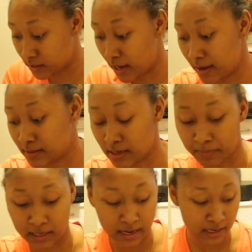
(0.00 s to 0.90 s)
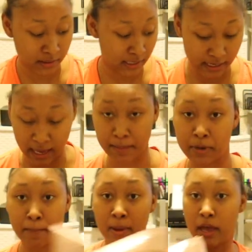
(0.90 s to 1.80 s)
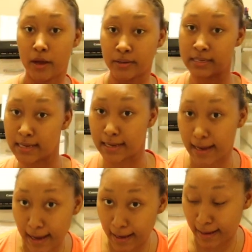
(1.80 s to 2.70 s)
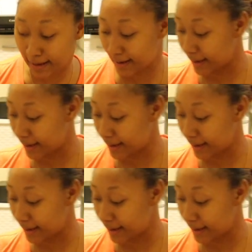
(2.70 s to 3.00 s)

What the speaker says: packages, you can't see them, but they're down